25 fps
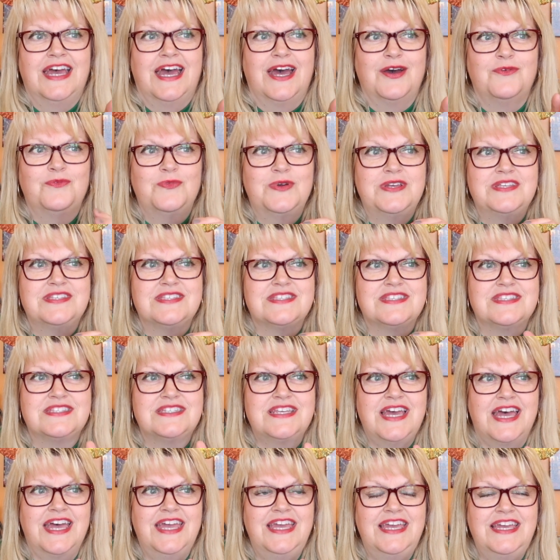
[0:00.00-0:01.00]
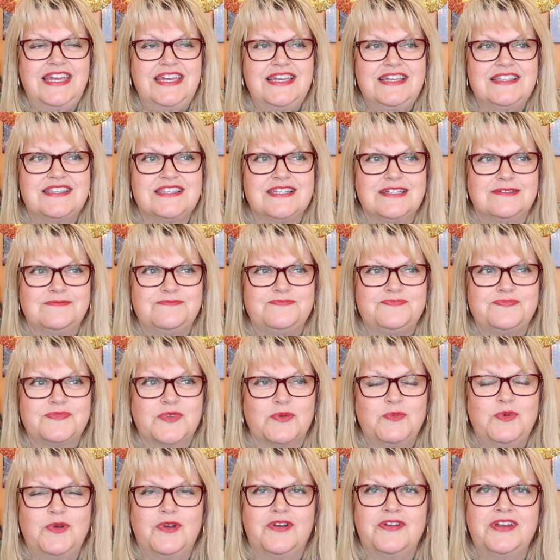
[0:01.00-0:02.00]
And we stayed.
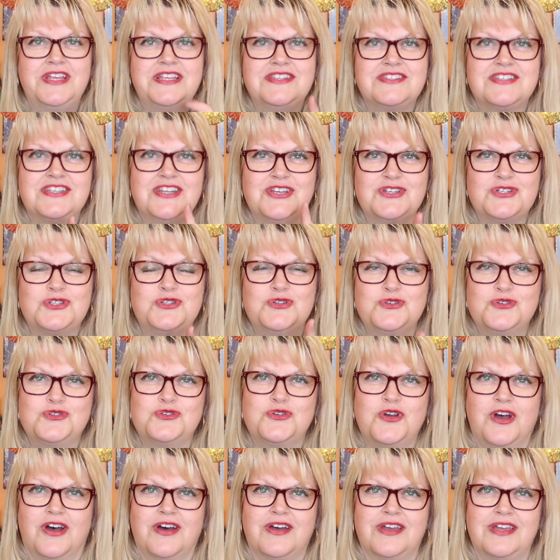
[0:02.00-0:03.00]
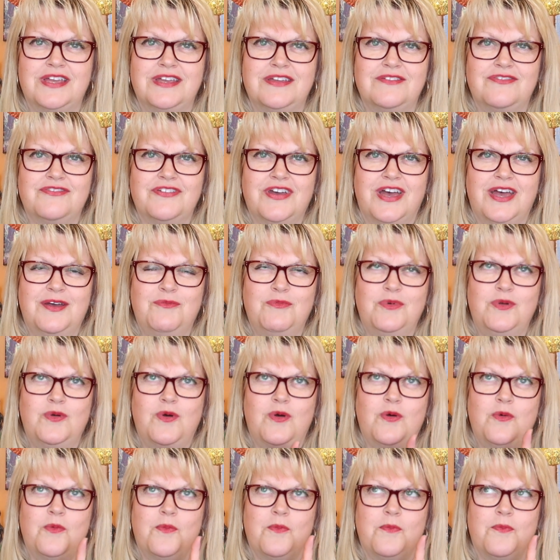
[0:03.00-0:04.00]
We were on International Drive and we
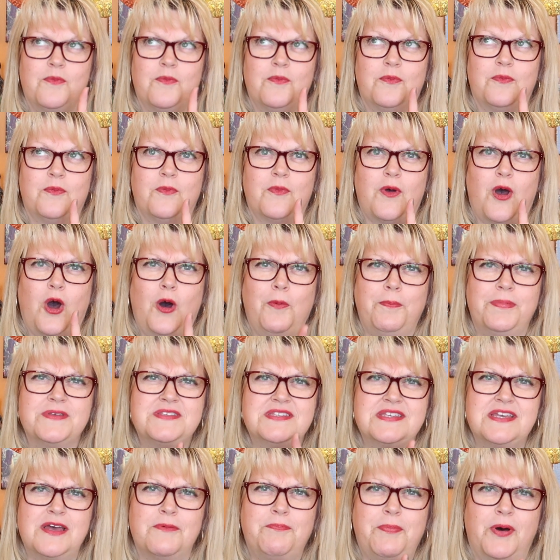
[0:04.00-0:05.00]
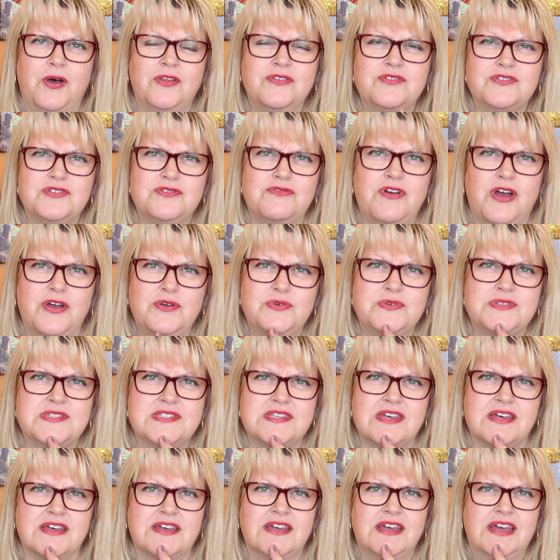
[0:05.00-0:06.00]
were opposite a
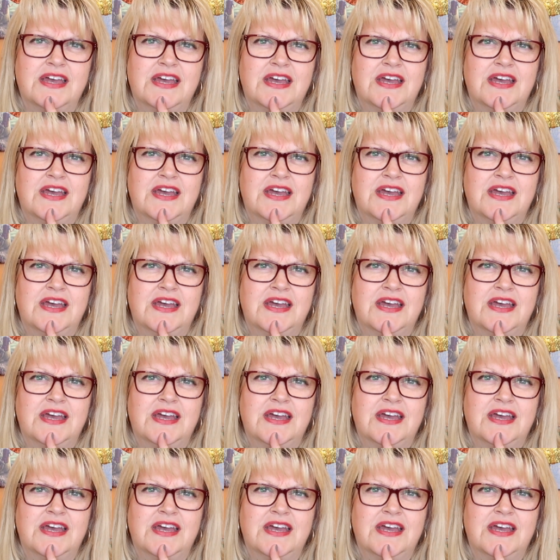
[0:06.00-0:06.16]
Ponderosa.